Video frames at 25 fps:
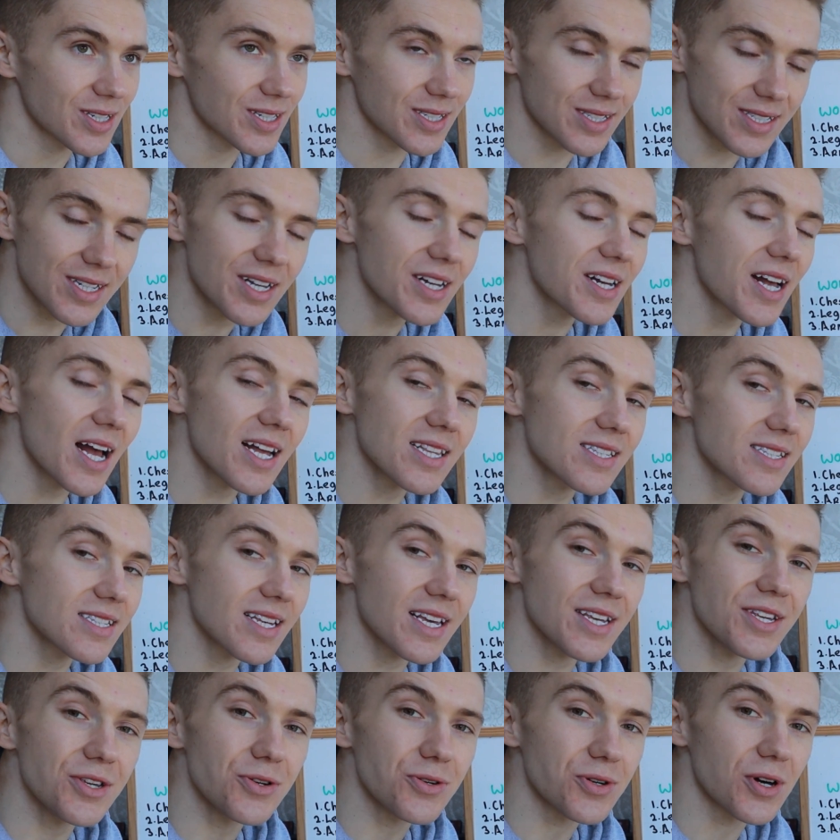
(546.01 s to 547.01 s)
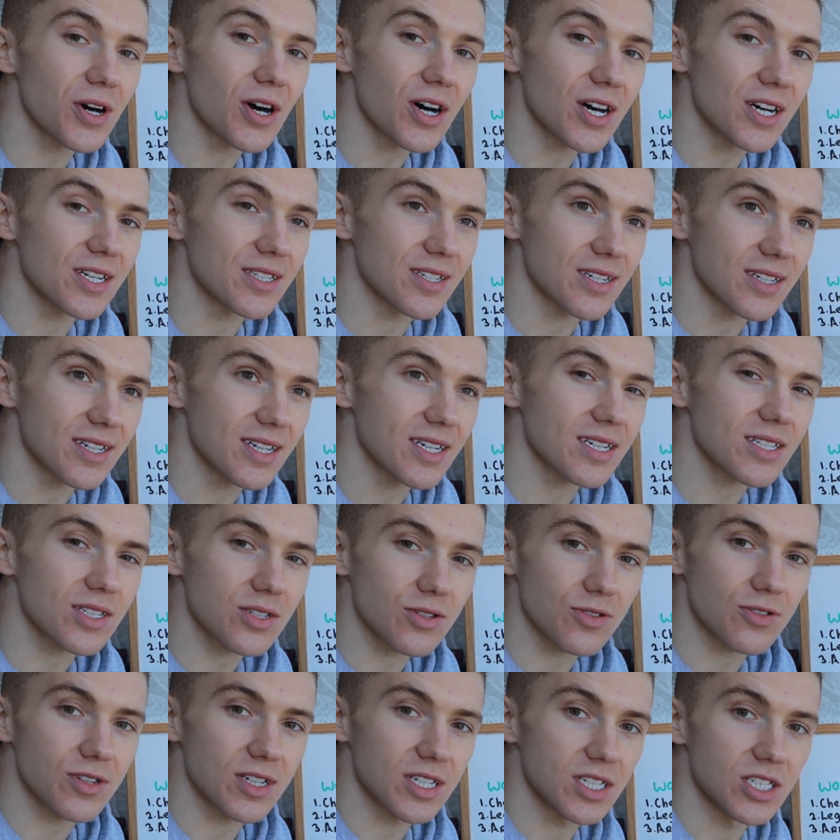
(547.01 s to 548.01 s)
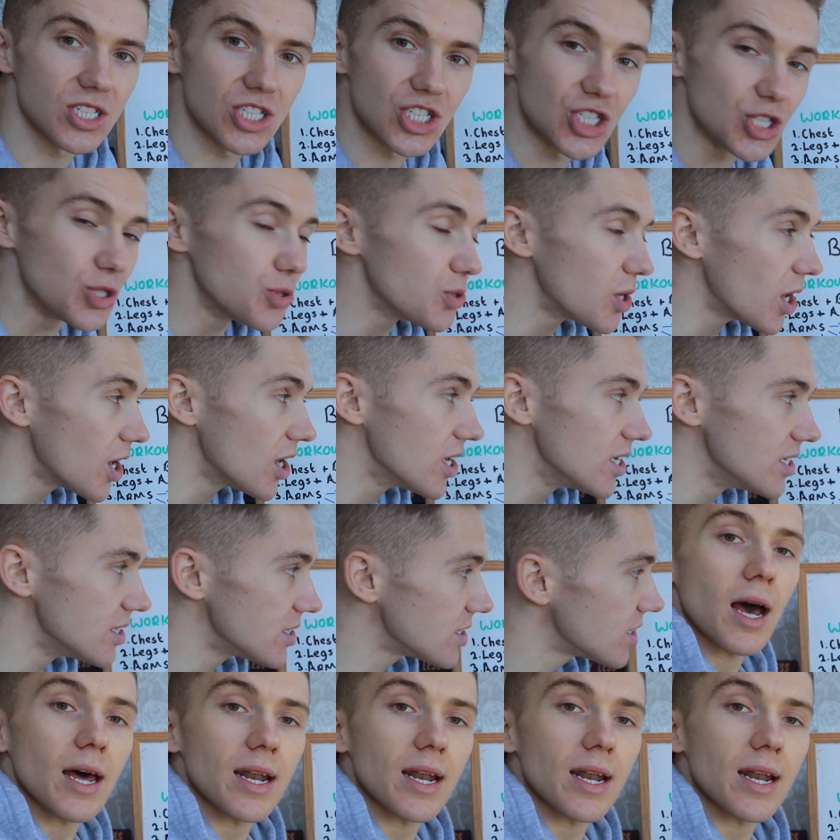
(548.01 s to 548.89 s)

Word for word: Still can't say you guys, I think it's cringe, you guys.